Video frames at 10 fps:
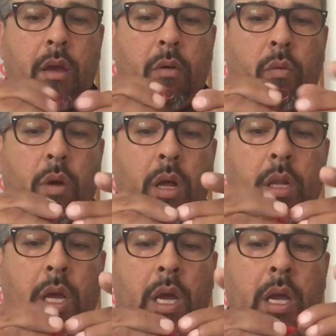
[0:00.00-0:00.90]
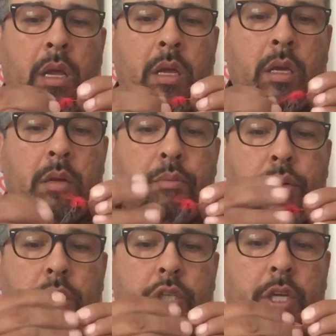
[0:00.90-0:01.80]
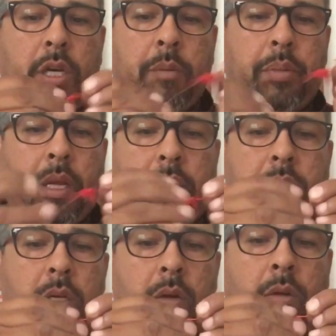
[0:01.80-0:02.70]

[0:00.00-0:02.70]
voila, push it up like so,